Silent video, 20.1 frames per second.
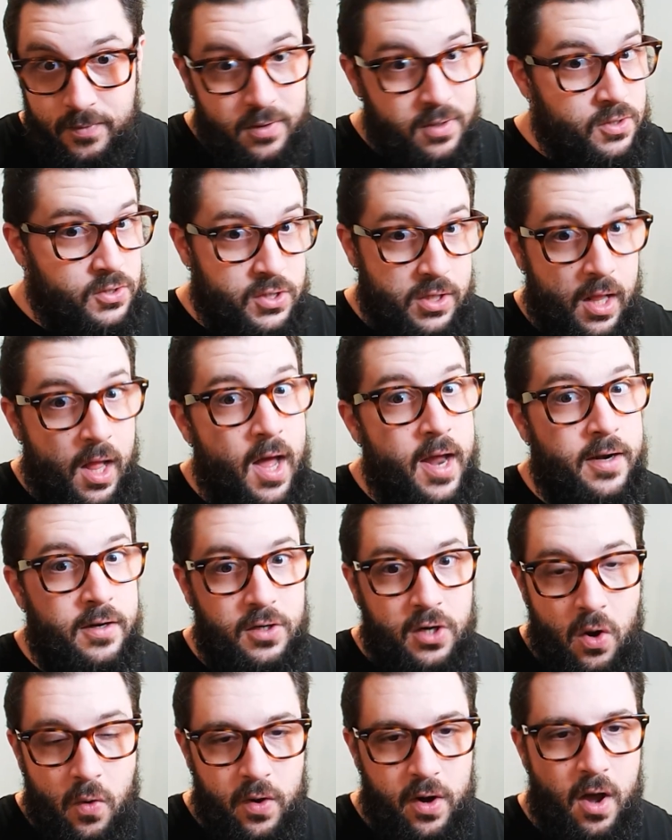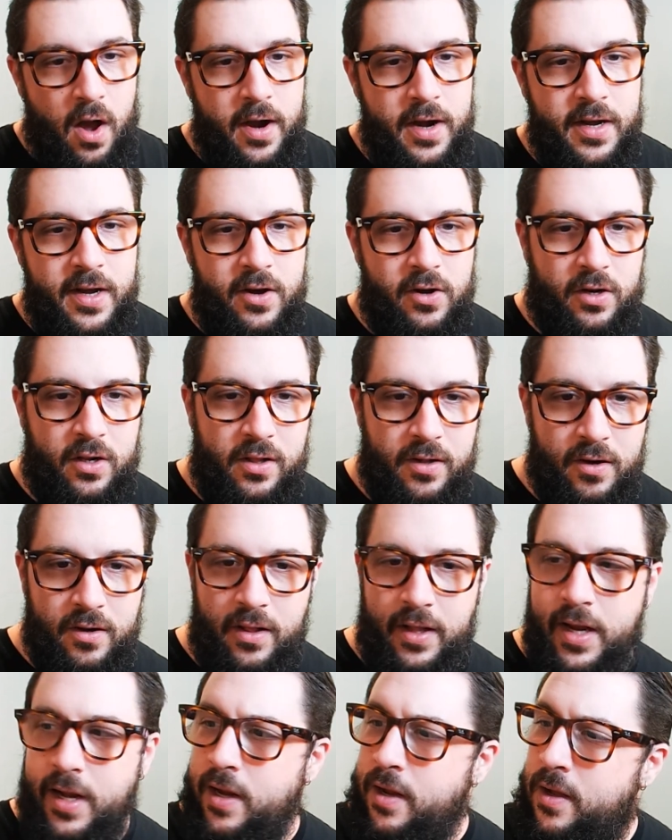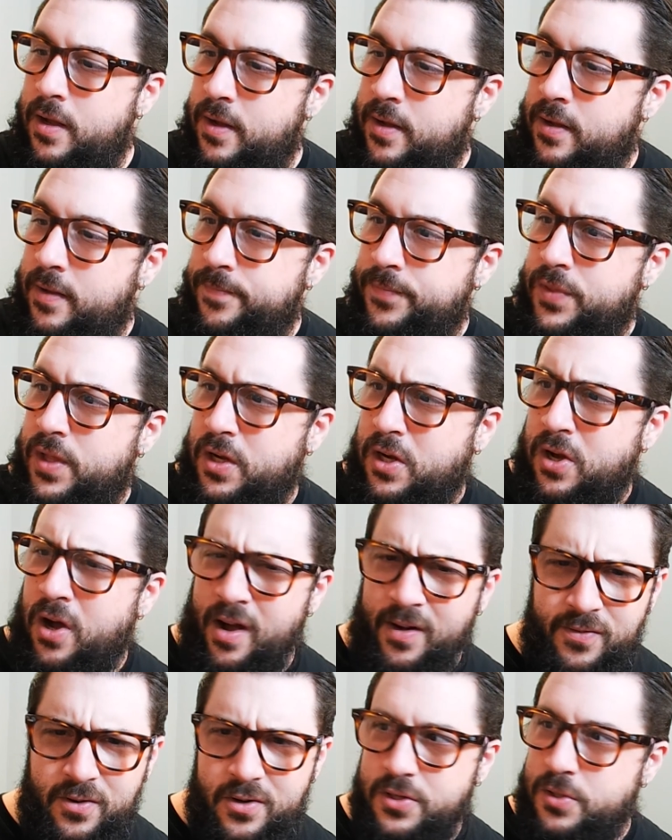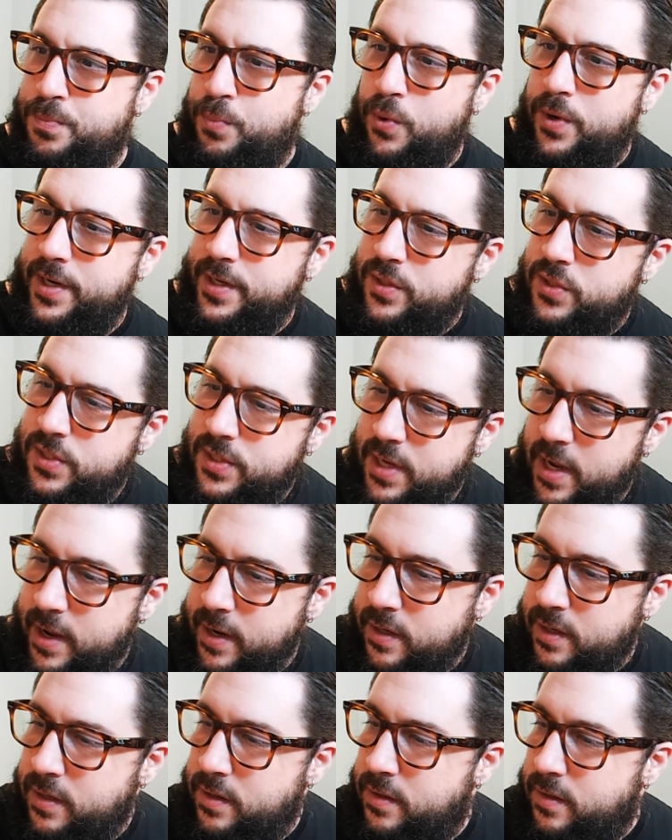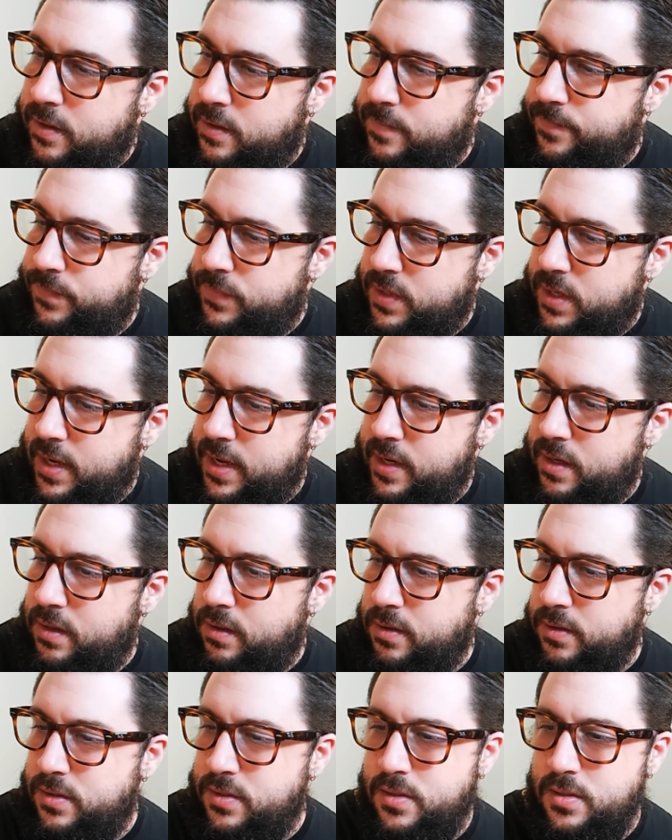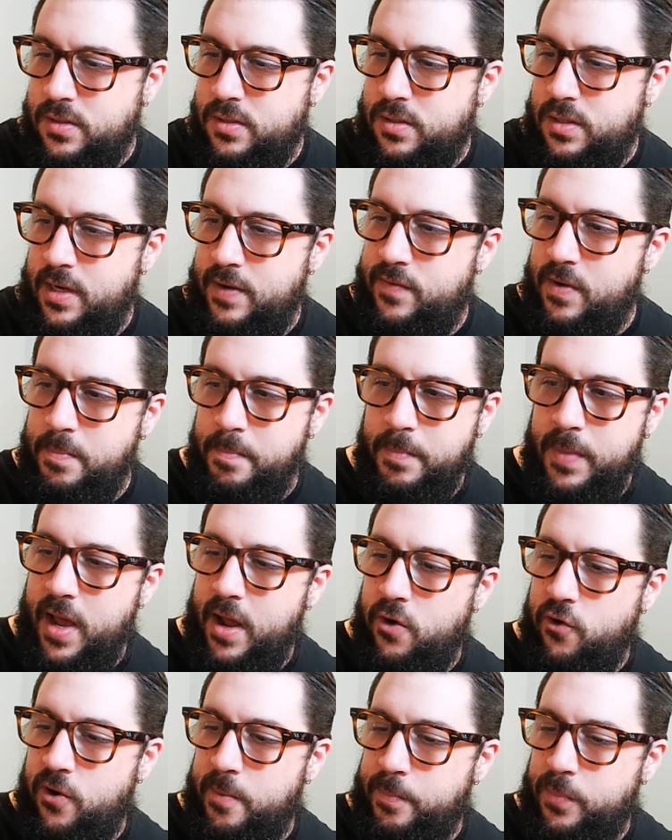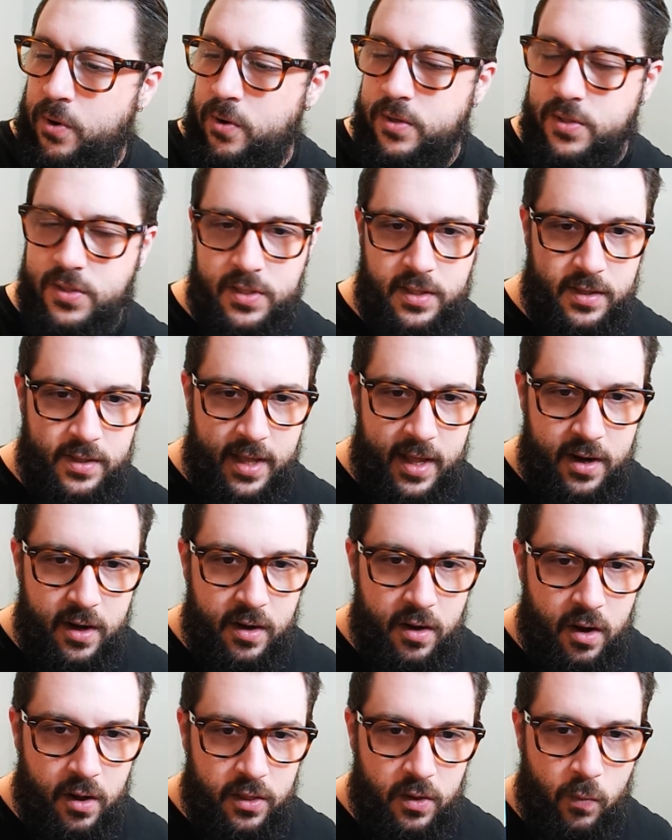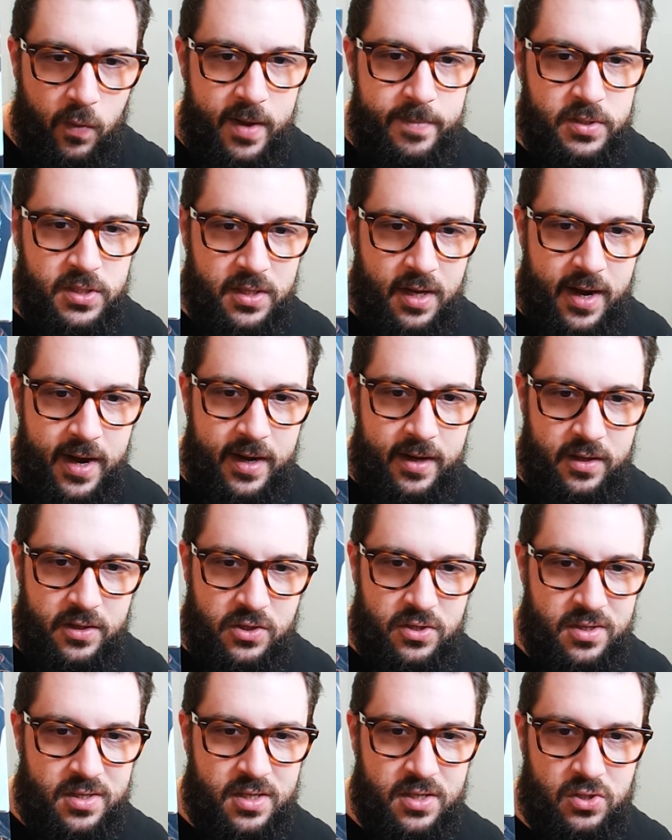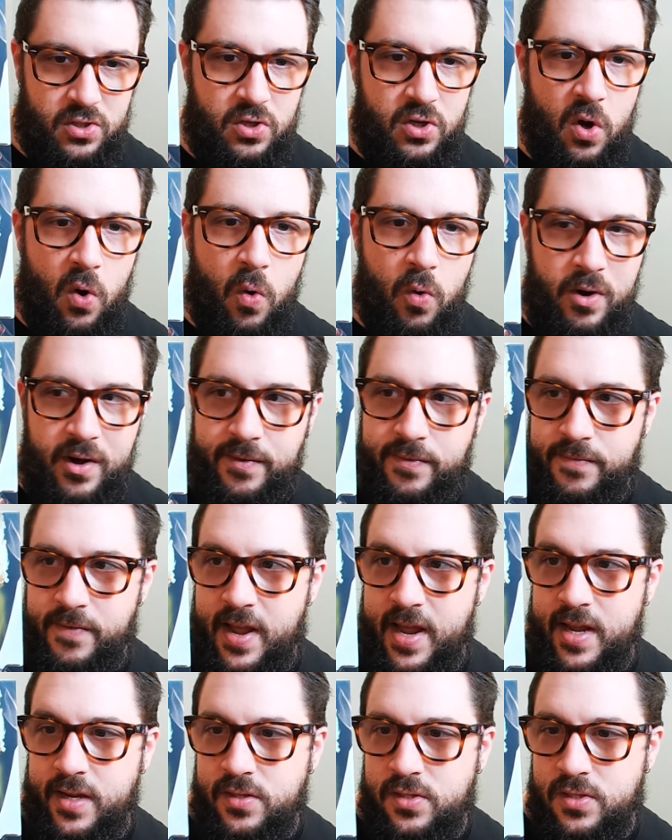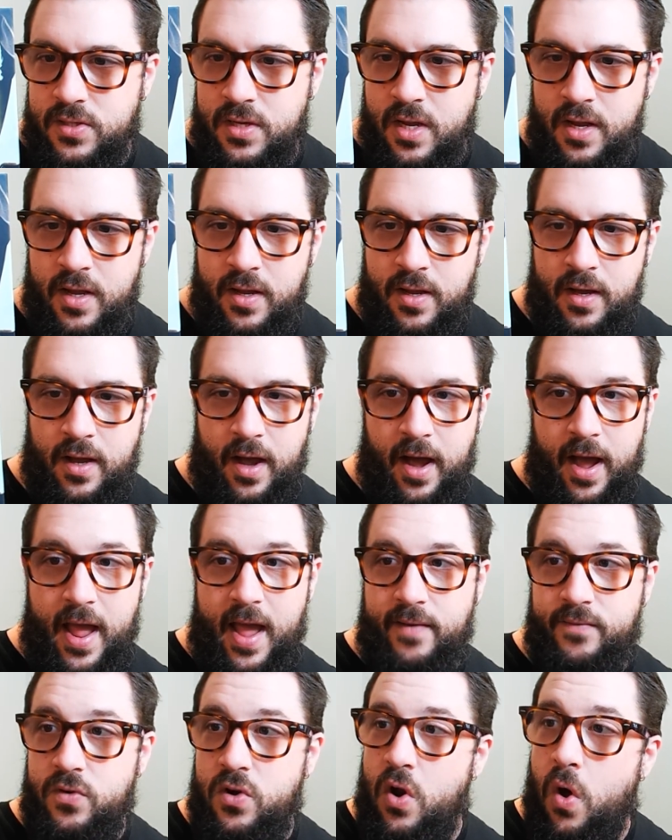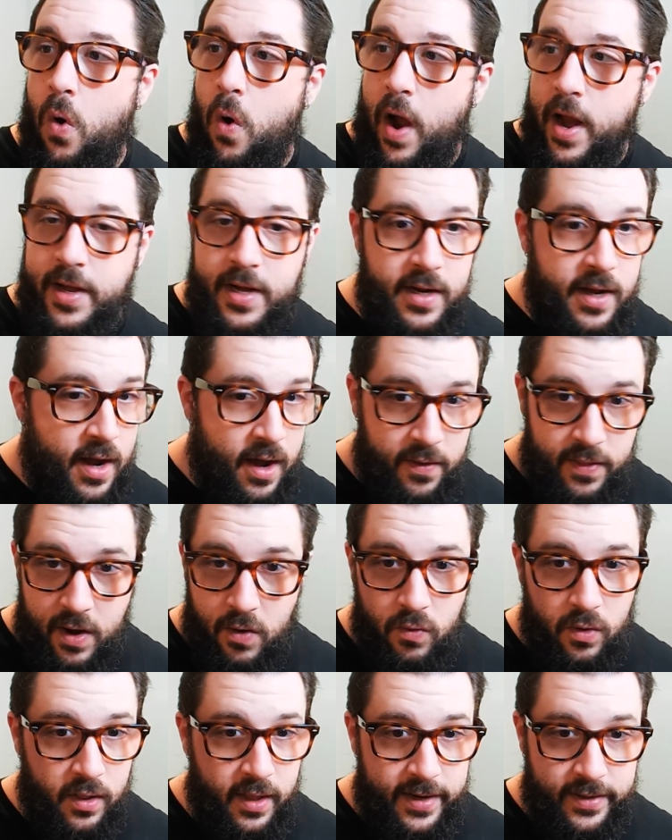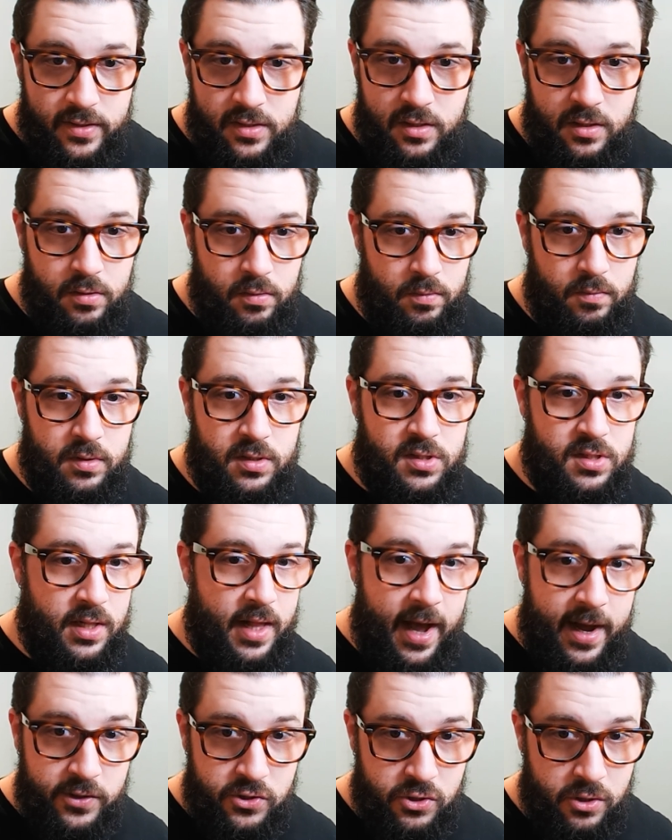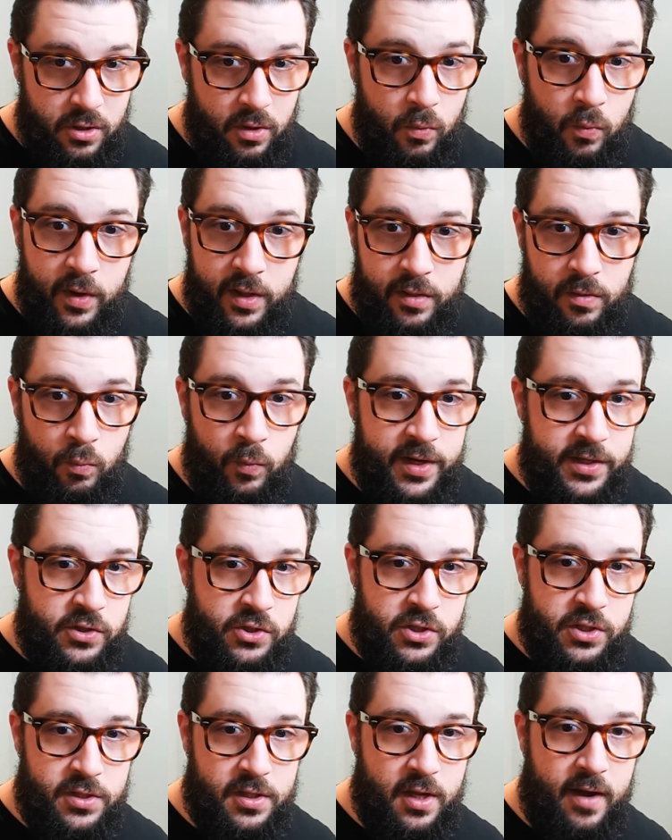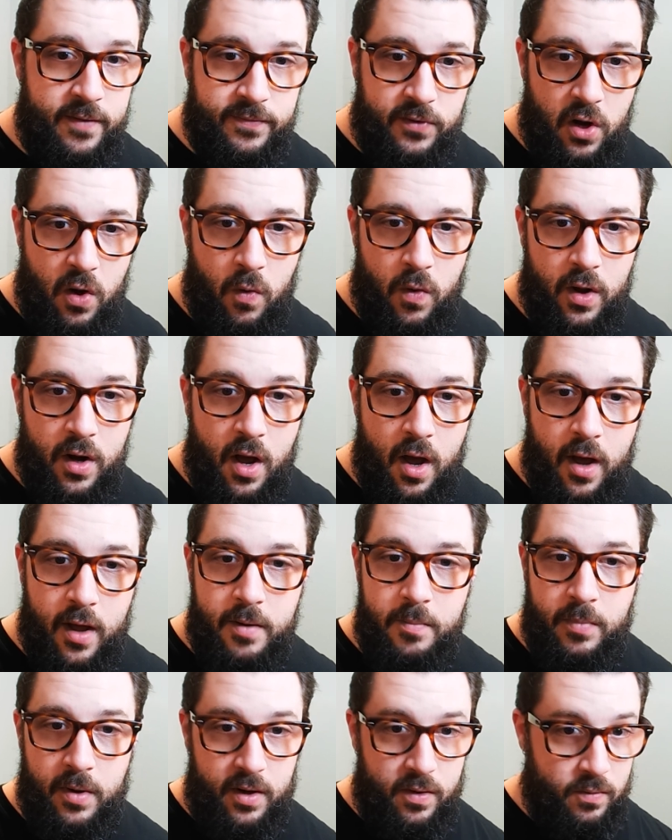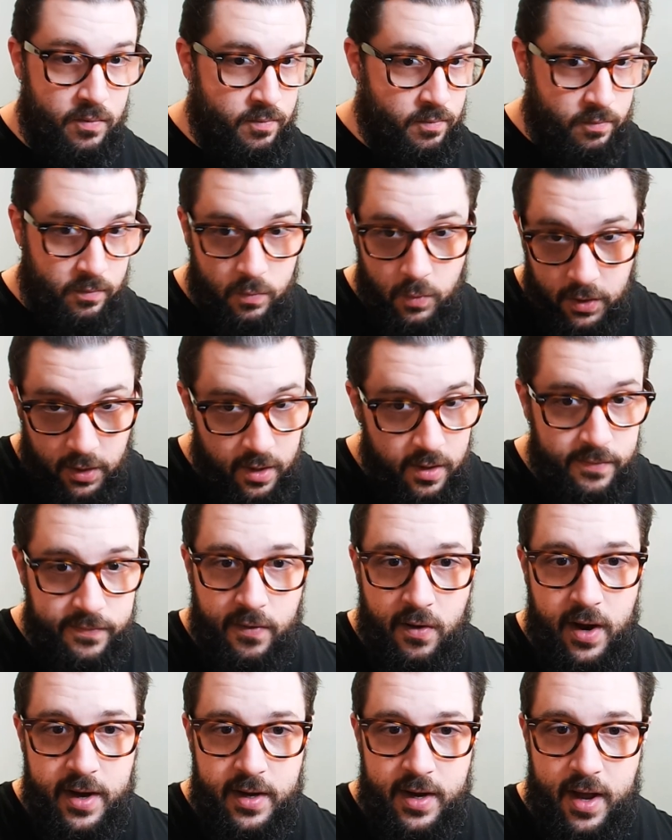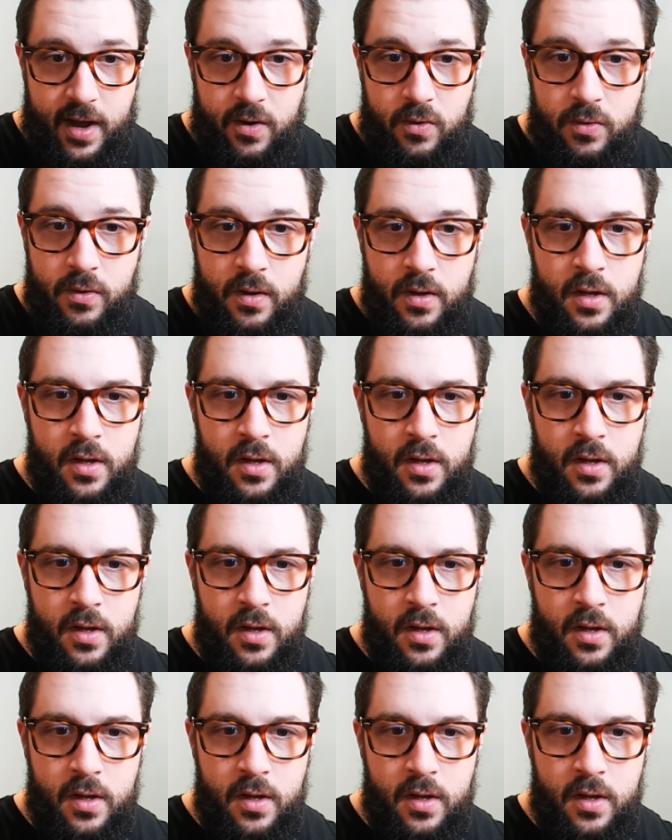There's a lot going on in here, clearly. The cover's pretty sick. It looks even better in person than on the website. Just this gory face. I have no idea how that relates to a slasher with witch stuff going on, but we're going to find out.